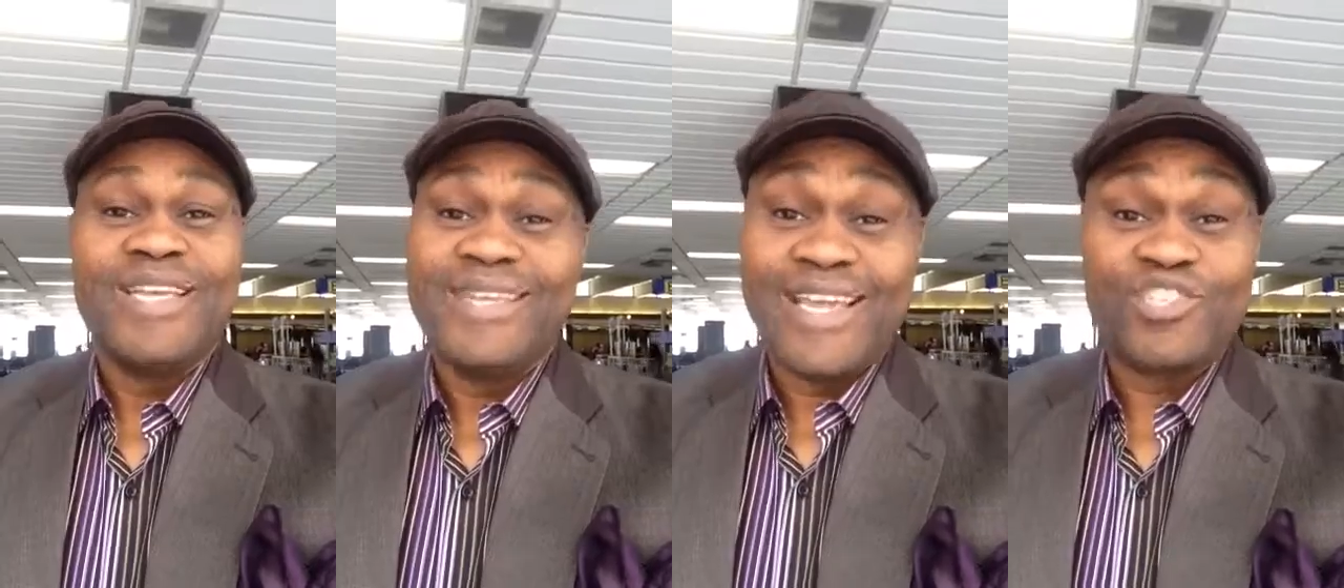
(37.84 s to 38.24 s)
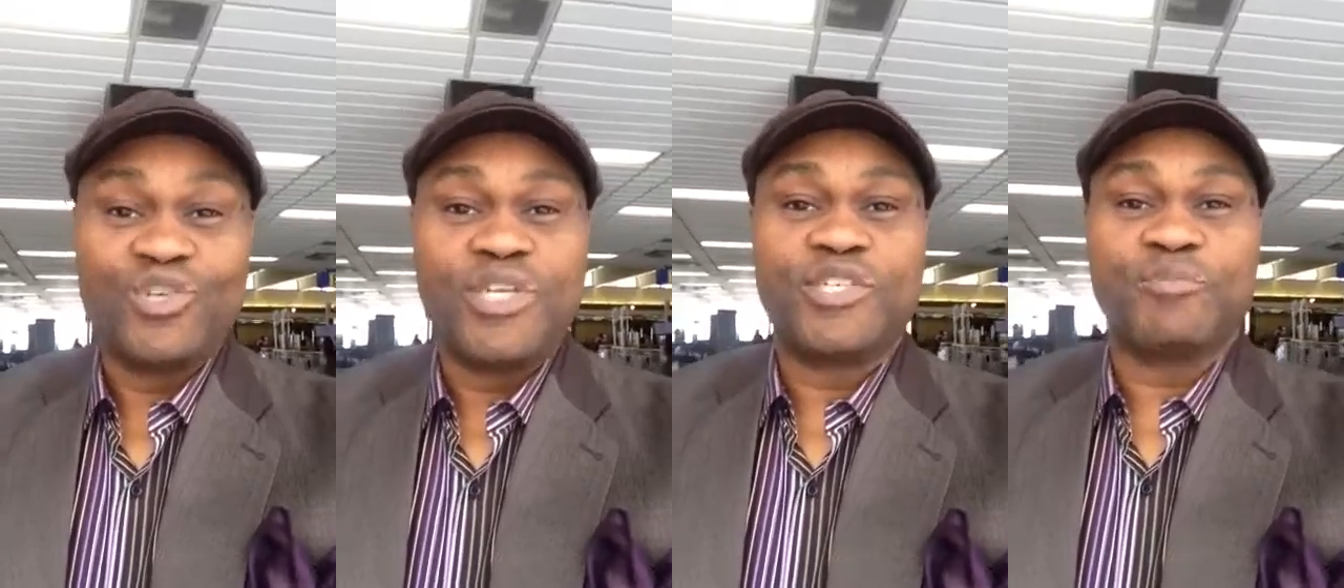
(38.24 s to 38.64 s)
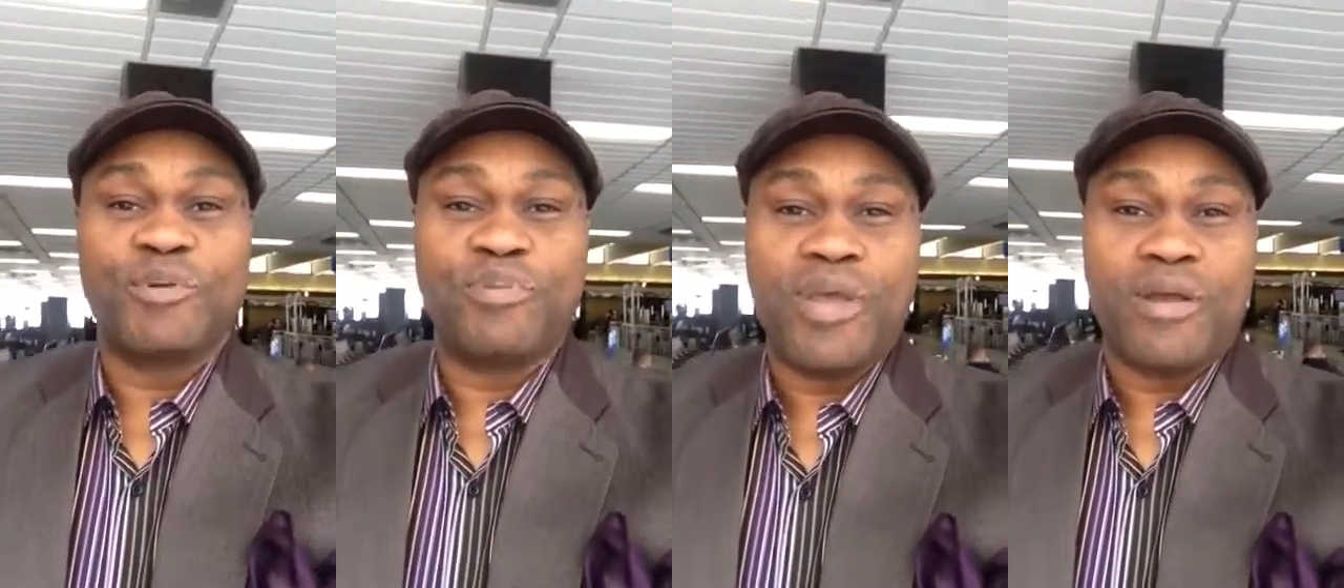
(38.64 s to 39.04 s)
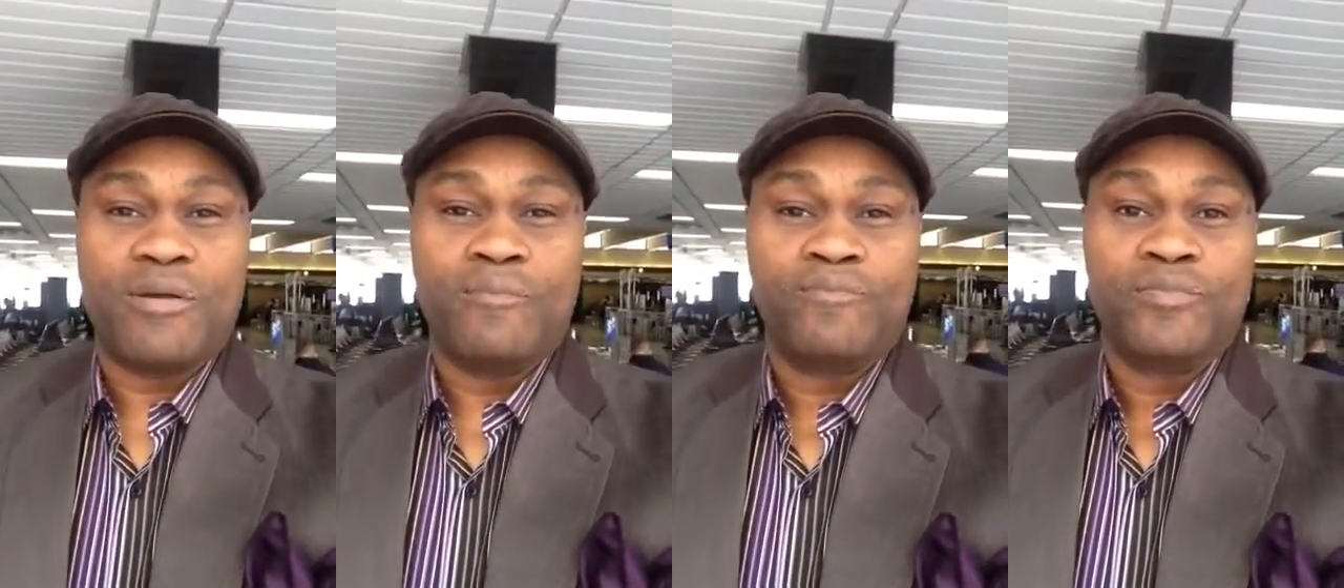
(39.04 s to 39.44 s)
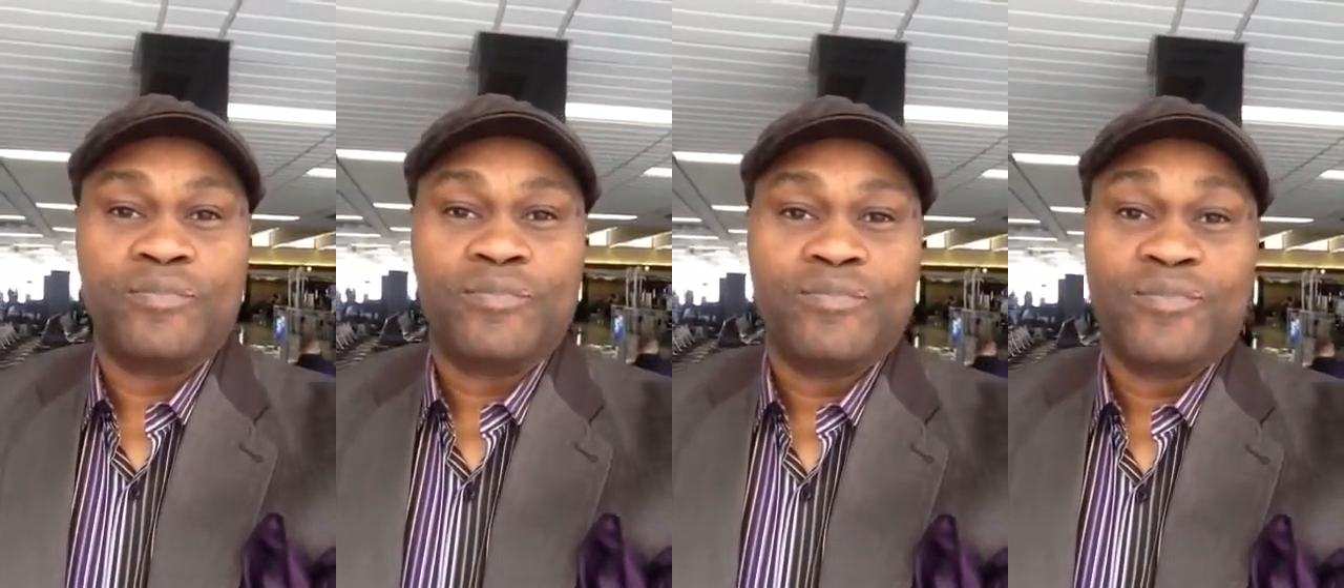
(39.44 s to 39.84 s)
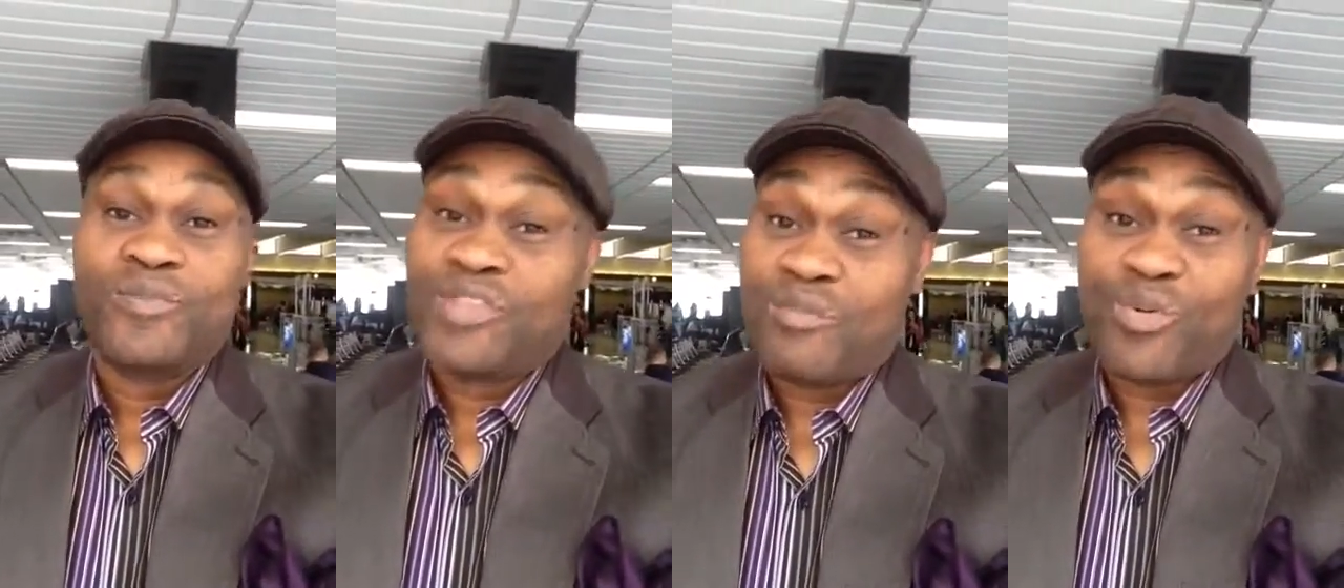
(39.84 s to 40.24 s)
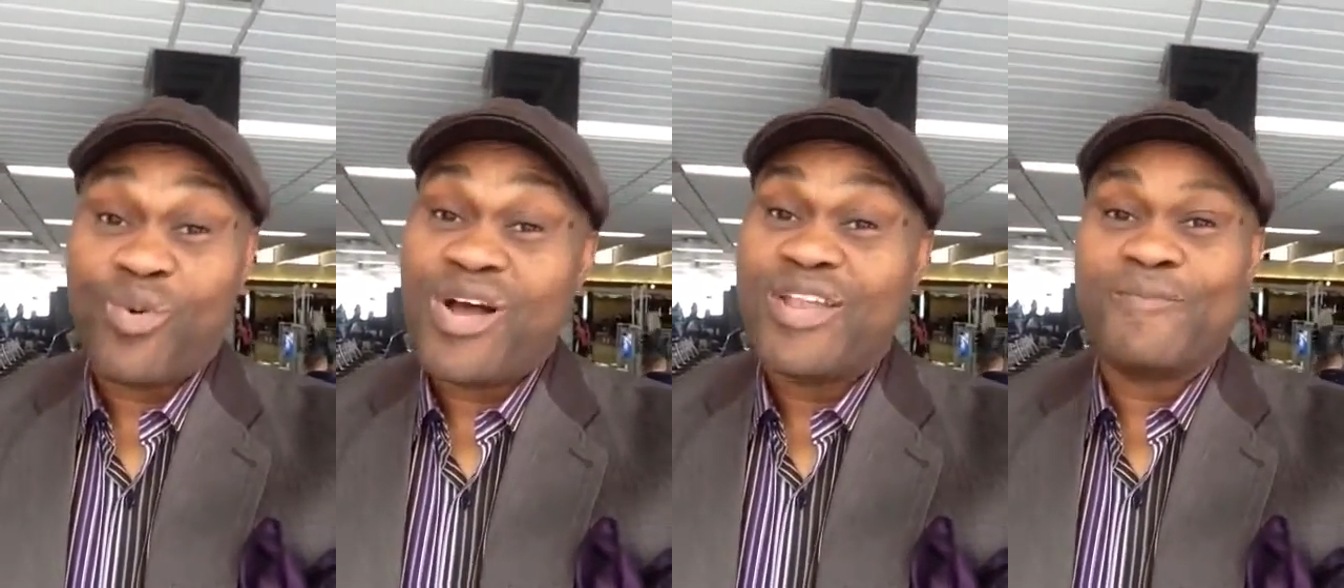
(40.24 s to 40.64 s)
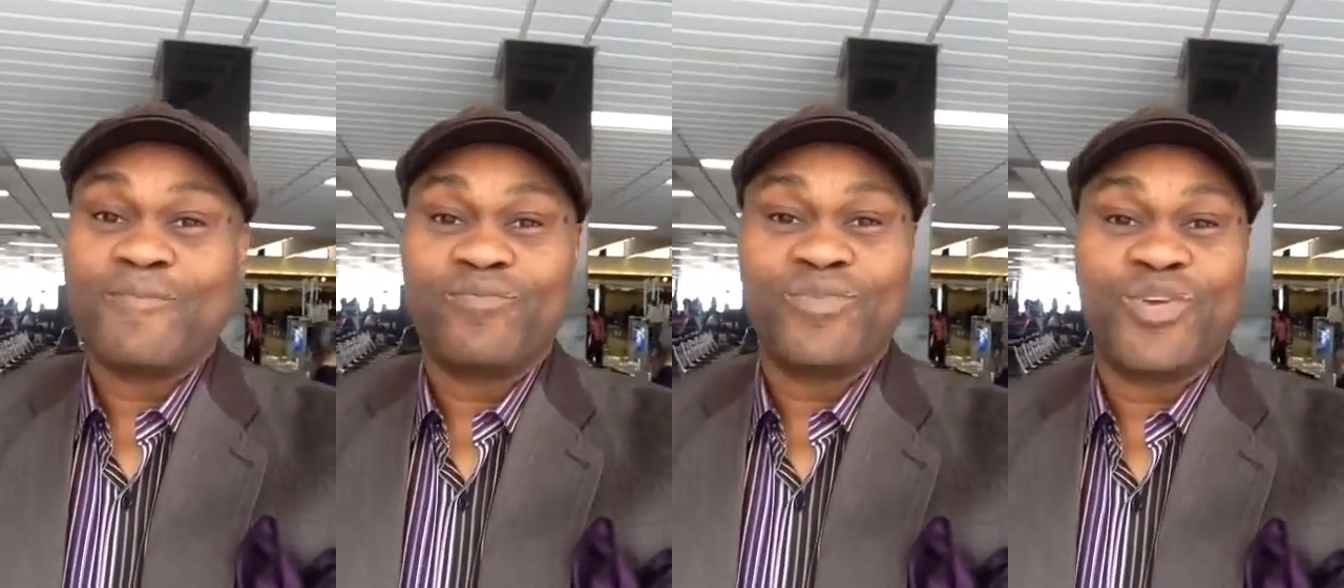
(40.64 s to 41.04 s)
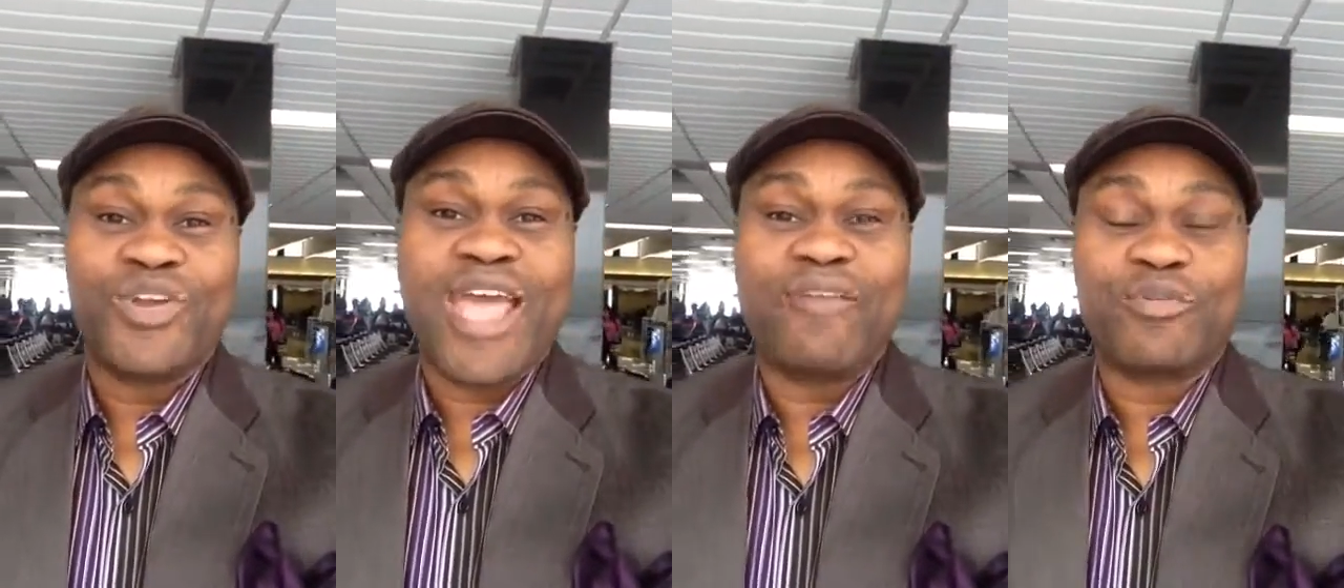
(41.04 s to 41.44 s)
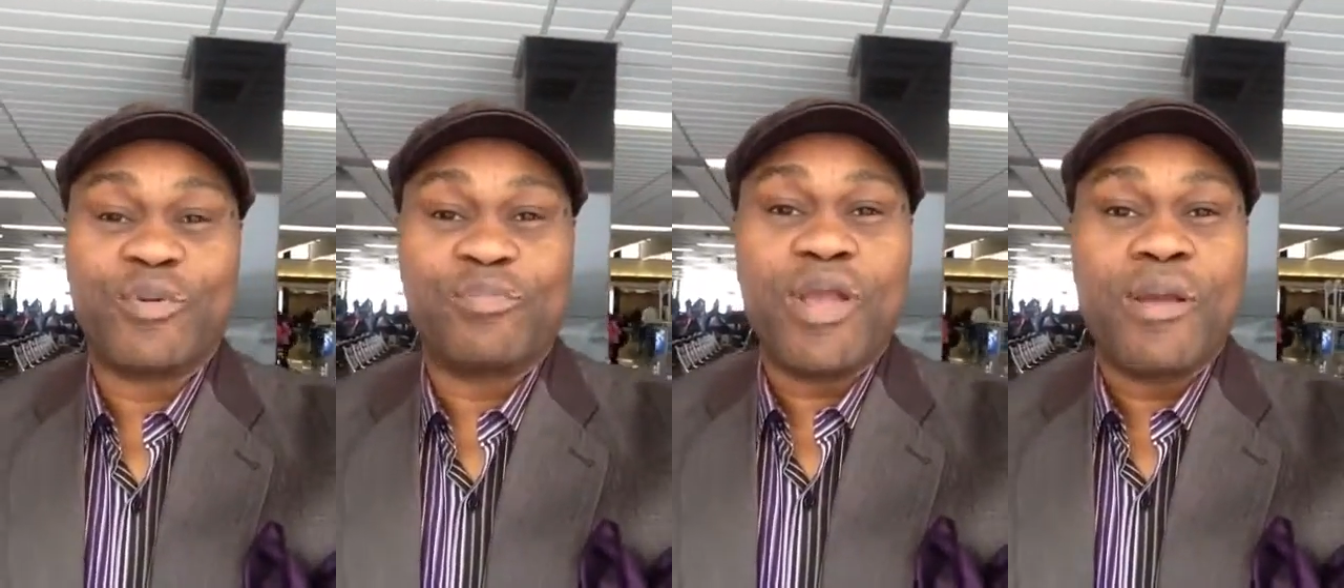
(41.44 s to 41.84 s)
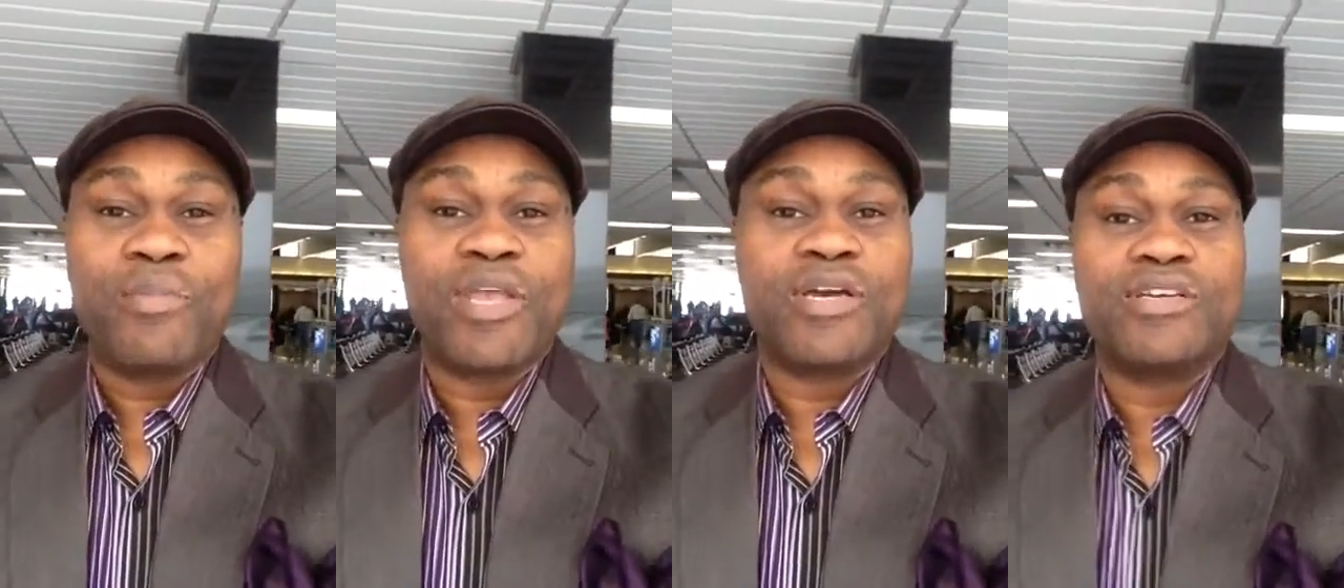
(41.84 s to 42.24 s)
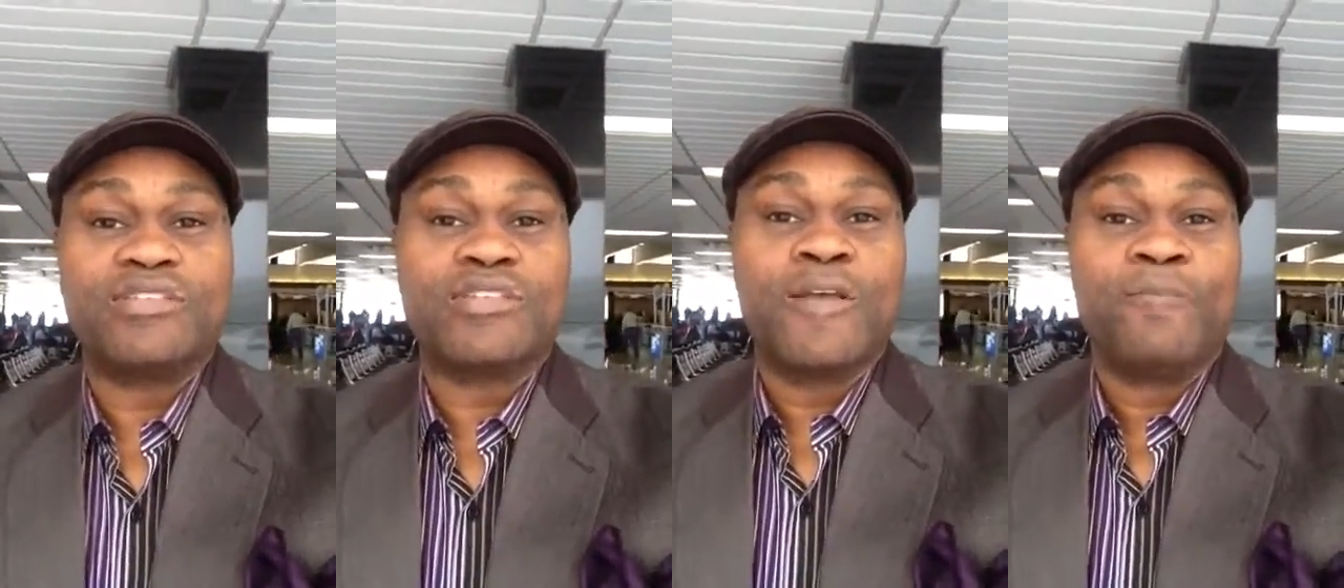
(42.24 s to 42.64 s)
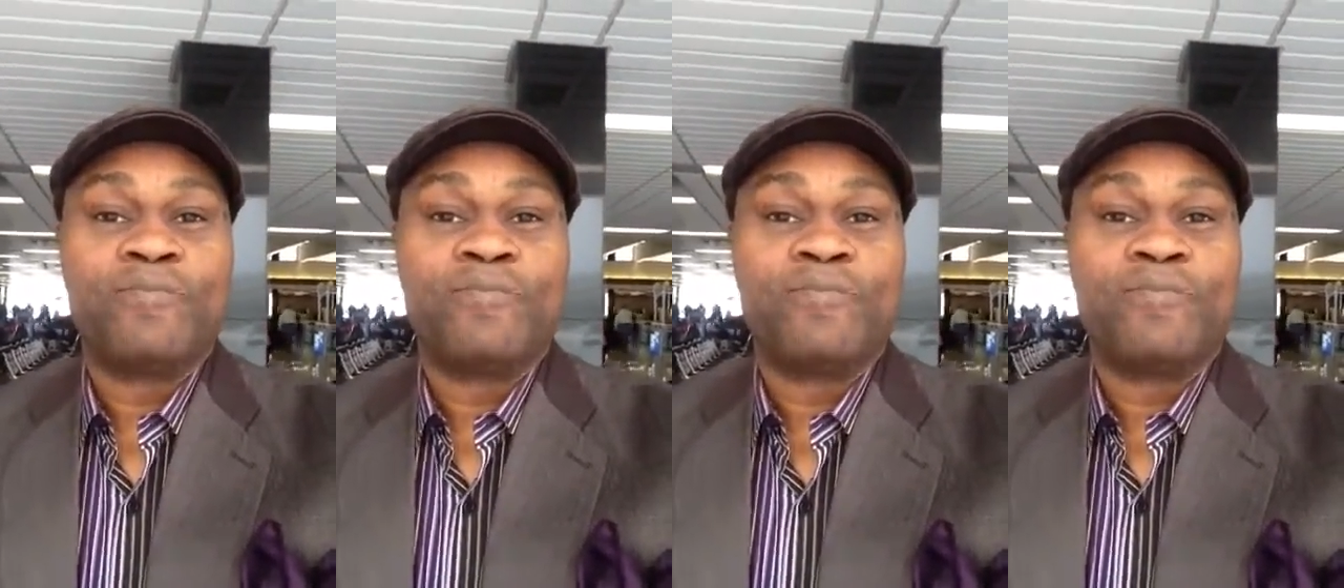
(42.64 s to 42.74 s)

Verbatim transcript: Next, you need to prepare. Number one, you're going to have to prepare because